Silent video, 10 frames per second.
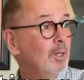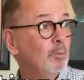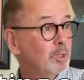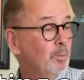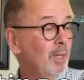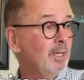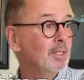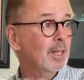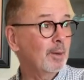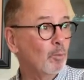Which means
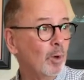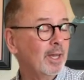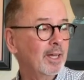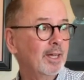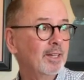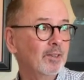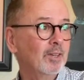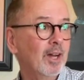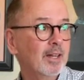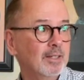I'm way ahead on
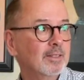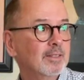nine.